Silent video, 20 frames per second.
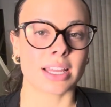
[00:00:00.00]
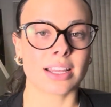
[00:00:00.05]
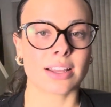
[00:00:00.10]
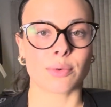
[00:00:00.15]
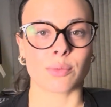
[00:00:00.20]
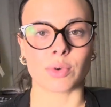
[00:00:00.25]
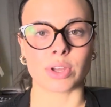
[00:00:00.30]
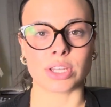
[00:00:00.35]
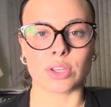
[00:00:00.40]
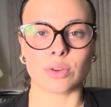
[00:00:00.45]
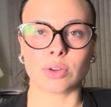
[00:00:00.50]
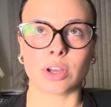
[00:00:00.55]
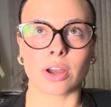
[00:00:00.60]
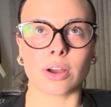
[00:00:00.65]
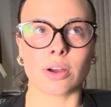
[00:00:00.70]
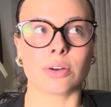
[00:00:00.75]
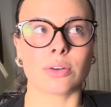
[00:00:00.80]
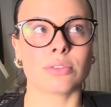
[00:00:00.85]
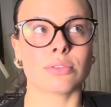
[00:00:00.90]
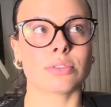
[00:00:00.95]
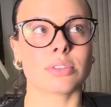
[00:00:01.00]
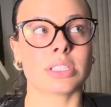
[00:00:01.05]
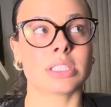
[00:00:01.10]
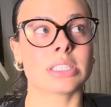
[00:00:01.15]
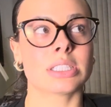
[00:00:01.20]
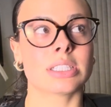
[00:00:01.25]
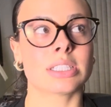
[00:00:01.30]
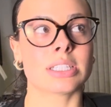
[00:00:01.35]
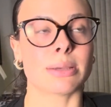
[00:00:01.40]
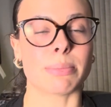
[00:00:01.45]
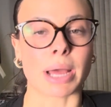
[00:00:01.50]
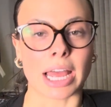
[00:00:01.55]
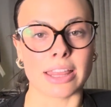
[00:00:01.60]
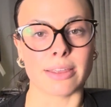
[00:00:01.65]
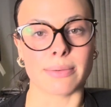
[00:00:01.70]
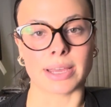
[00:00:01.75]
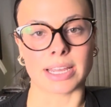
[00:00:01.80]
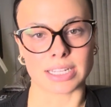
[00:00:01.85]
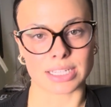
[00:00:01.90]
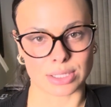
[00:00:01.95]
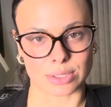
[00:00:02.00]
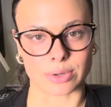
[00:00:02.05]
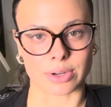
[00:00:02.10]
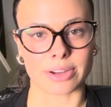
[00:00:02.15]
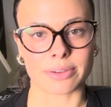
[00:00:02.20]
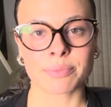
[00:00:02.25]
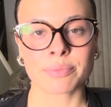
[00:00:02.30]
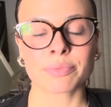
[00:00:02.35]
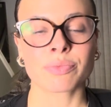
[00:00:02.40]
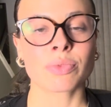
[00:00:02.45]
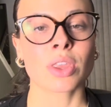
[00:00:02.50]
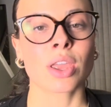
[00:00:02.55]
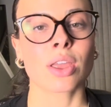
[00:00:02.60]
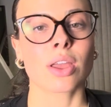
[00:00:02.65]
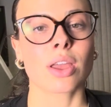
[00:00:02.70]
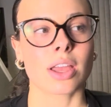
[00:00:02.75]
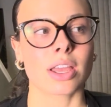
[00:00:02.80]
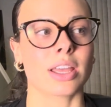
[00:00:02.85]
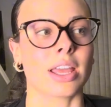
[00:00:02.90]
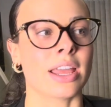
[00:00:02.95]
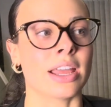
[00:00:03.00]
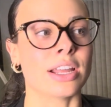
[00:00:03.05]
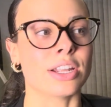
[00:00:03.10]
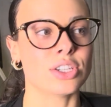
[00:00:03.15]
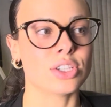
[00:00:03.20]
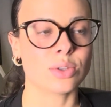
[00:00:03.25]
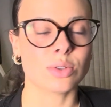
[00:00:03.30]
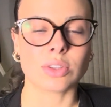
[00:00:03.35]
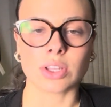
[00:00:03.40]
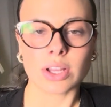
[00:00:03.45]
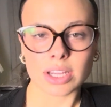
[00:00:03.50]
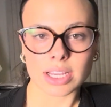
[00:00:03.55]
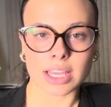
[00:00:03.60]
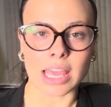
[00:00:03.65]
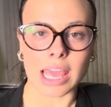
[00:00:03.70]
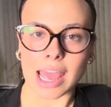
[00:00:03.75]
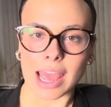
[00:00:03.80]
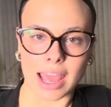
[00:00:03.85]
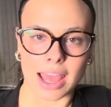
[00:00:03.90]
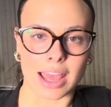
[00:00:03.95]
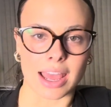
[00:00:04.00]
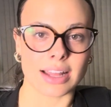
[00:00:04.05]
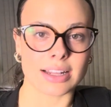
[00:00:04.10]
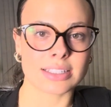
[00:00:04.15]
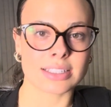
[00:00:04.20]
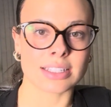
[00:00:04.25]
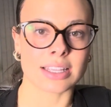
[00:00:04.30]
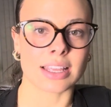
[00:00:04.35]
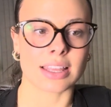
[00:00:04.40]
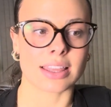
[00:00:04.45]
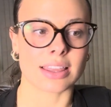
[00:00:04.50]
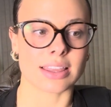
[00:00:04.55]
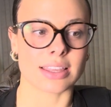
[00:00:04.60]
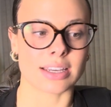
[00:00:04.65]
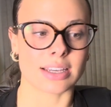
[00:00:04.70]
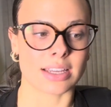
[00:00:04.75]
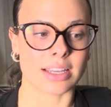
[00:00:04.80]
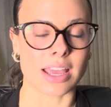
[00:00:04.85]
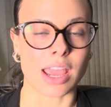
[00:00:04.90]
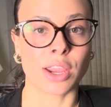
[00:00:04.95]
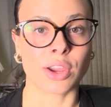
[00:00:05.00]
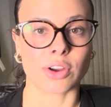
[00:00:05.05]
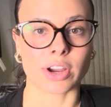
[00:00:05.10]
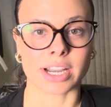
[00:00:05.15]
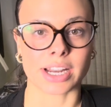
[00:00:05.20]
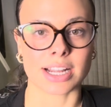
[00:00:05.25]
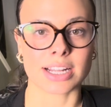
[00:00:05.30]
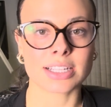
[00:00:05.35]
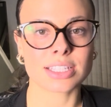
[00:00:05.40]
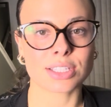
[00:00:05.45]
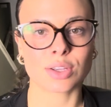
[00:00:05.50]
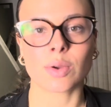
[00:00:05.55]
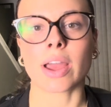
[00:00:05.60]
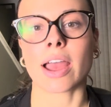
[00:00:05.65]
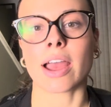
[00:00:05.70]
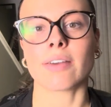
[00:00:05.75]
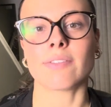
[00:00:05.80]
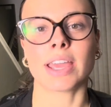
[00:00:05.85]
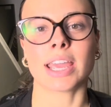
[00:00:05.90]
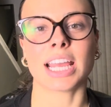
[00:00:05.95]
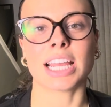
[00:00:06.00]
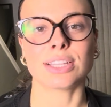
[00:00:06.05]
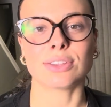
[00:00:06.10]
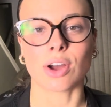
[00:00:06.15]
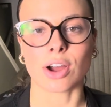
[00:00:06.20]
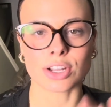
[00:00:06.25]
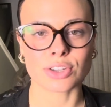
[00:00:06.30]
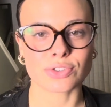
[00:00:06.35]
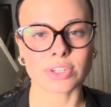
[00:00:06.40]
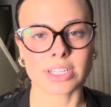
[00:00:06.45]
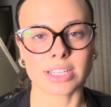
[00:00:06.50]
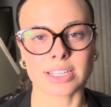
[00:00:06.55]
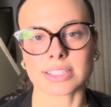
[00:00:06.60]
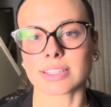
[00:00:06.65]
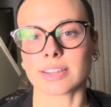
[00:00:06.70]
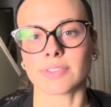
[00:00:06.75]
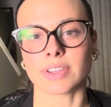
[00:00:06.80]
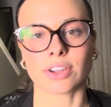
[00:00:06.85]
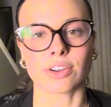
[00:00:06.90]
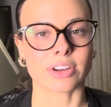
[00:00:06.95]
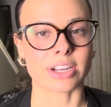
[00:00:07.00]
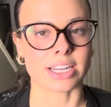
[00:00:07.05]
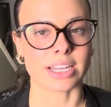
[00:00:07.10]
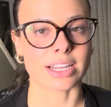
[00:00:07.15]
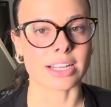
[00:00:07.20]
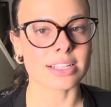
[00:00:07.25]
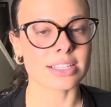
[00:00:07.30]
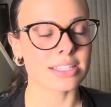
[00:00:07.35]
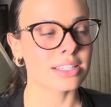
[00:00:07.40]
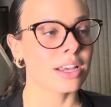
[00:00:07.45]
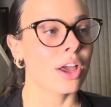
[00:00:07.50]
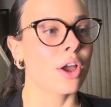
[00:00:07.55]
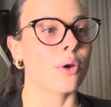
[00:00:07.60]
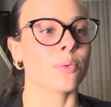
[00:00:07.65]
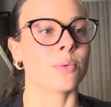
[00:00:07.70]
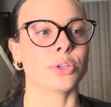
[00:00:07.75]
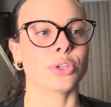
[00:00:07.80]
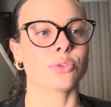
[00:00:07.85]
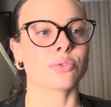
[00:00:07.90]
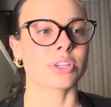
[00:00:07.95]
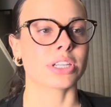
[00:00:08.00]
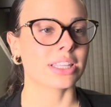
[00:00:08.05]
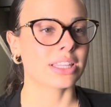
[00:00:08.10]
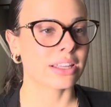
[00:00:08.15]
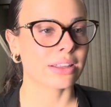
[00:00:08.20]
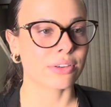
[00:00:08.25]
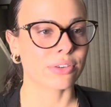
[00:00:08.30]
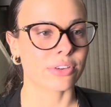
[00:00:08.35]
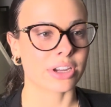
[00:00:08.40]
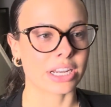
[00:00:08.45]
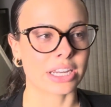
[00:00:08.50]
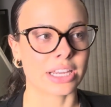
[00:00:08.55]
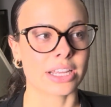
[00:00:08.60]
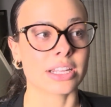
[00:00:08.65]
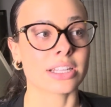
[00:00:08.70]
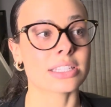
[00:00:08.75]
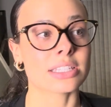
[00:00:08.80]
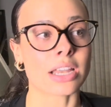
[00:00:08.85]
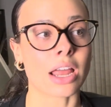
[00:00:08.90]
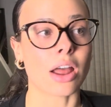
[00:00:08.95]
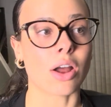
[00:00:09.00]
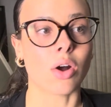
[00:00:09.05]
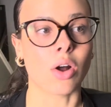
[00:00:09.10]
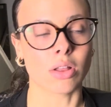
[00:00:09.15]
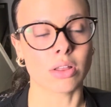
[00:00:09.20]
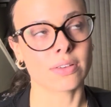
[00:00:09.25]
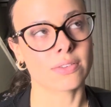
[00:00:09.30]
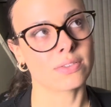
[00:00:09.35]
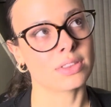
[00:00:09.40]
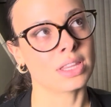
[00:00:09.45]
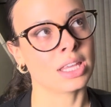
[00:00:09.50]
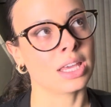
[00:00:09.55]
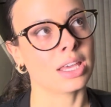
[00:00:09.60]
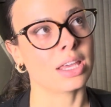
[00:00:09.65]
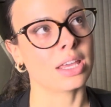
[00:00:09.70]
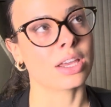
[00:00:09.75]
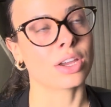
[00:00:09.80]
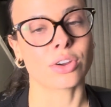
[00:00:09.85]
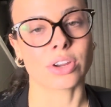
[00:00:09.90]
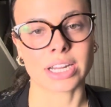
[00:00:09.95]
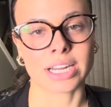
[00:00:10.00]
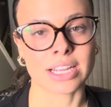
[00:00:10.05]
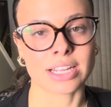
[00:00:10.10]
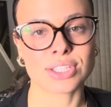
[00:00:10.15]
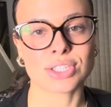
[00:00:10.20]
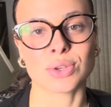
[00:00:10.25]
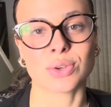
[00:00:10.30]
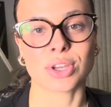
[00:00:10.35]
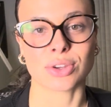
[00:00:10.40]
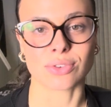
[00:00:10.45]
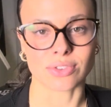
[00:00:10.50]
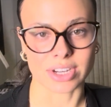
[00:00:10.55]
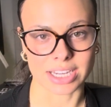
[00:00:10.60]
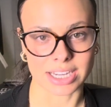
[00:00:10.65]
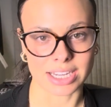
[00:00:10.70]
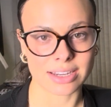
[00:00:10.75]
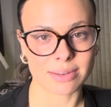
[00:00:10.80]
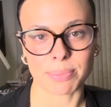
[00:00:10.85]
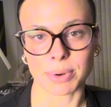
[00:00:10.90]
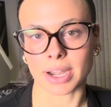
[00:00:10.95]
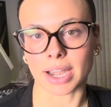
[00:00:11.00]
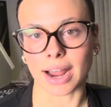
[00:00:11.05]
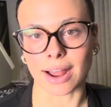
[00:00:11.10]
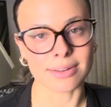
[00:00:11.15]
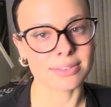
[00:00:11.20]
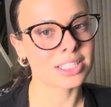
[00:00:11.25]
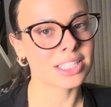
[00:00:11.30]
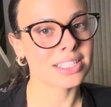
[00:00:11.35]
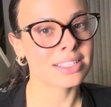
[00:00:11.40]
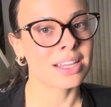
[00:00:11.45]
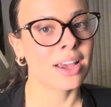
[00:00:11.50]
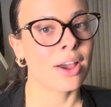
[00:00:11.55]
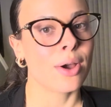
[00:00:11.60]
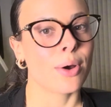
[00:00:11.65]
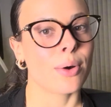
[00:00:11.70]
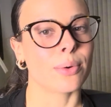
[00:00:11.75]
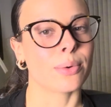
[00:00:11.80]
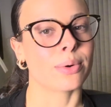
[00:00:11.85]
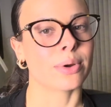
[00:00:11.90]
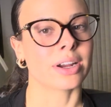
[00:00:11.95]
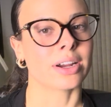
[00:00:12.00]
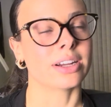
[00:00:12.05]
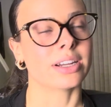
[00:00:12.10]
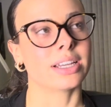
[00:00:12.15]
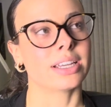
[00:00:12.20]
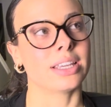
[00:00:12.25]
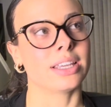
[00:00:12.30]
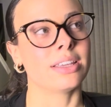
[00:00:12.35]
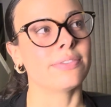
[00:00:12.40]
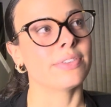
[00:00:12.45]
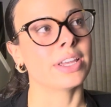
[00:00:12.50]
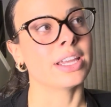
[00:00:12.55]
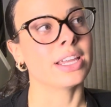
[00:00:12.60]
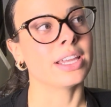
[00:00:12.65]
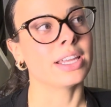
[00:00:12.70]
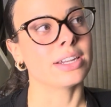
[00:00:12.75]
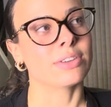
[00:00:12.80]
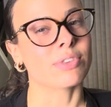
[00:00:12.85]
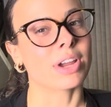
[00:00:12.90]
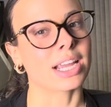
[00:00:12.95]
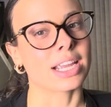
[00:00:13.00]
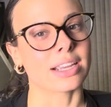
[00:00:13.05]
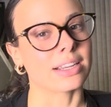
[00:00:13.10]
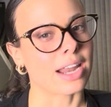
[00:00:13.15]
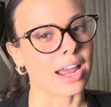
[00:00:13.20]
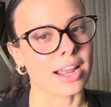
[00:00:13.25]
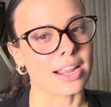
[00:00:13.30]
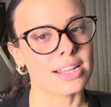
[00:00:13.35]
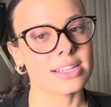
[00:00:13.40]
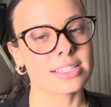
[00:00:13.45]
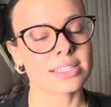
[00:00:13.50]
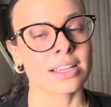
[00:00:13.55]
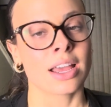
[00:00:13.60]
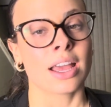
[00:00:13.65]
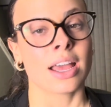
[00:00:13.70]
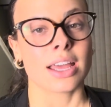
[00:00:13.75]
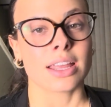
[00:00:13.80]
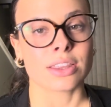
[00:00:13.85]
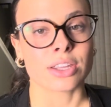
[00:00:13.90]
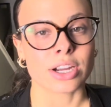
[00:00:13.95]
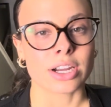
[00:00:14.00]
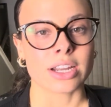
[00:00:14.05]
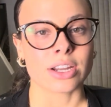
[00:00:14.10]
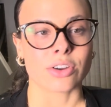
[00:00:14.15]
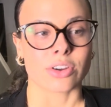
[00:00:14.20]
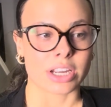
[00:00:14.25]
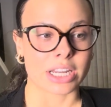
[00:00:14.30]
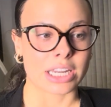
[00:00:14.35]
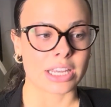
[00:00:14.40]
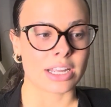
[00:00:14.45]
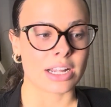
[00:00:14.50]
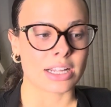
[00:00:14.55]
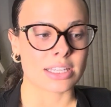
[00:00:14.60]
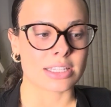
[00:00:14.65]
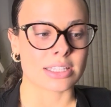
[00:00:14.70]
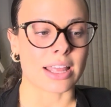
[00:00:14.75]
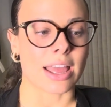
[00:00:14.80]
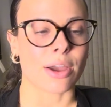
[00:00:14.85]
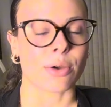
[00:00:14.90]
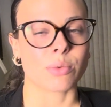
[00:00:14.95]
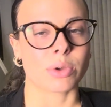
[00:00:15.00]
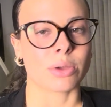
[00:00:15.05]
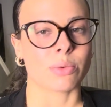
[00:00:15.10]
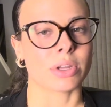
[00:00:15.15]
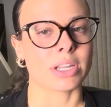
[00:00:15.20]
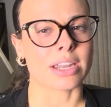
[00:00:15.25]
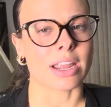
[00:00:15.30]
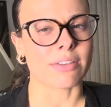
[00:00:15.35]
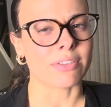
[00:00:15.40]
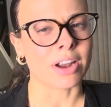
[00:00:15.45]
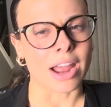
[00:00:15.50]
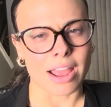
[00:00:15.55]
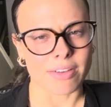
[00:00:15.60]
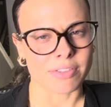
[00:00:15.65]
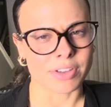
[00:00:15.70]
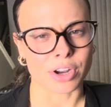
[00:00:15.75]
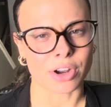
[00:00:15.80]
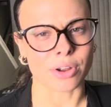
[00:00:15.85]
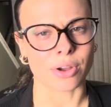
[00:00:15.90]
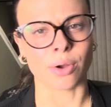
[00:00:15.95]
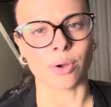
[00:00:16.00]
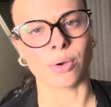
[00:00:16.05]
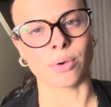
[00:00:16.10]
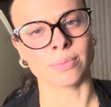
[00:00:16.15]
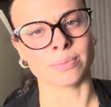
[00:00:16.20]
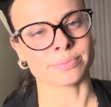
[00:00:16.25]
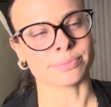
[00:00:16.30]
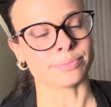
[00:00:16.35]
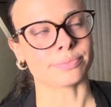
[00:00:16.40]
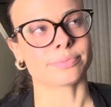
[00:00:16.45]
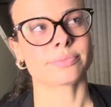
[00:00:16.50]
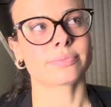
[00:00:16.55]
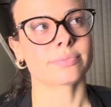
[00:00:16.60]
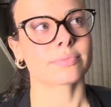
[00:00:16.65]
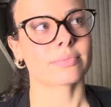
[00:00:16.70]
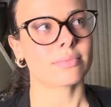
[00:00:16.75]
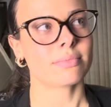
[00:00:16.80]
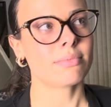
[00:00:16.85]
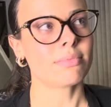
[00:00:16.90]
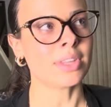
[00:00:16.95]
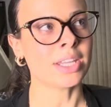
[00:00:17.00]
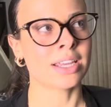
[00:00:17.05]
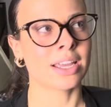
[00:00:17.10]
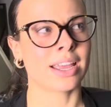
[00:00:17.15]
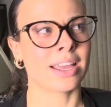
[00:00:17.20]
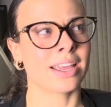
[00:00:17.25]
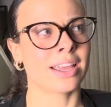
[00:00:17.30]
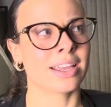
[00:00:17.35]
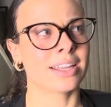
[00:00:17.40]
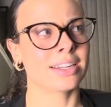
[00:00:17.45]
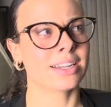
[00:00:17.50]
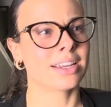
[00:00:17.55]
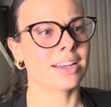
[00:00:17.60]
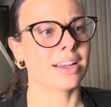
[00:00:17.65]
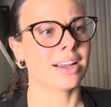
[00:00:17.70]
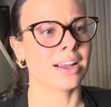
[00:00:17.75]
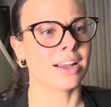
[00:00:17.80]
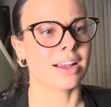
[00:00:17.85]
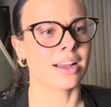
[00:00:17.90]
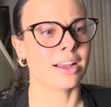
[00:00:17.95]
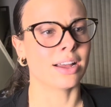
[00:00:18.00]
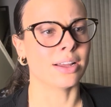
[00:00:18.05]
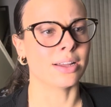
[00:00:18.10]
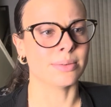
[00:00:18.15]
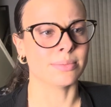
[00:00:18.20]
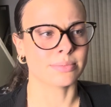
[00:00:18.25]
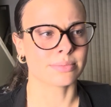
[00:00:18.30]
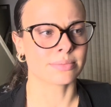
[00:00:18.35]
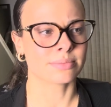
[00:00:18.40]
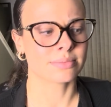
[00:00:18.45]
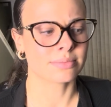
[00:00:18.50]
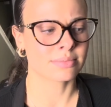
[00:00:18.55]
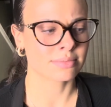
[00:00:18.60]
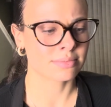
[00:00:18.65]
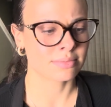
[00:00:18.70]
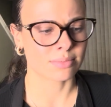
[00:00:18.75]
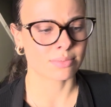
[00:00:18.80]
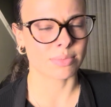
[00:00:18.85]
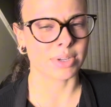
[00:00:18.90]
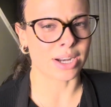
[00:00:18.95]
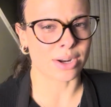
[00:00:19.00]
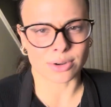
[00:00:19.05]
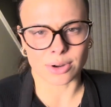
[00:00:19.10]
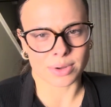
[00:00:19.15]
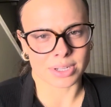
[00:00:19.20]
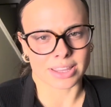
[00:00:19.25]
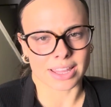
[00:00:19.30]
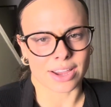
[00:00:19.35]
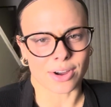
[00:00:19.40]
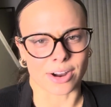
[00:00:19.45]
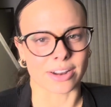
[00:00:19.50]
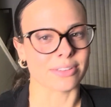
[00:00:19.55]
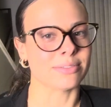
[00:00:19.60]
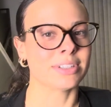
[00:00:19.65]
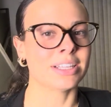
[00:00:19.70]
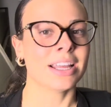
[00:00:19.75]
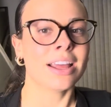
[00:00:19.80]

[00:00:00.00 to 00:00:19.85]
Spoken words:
When you go to buy them at a store and you look at the ingredients, you have a laundry list of ingredients. When you read the ingredients, not all of the ingredients you can read, pronounce, or even recognize. They're ingredients that we would never have in our home, and we don't know what they are.